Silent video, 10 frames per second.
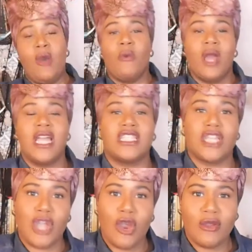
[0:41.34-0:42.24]
well as
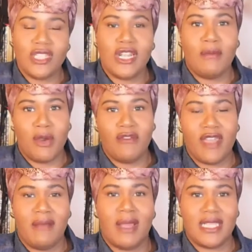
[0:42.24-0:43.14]
encouraging and
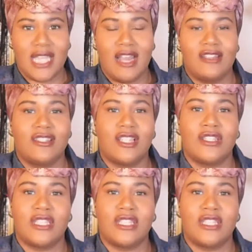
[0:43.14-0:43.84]
motivating my stylers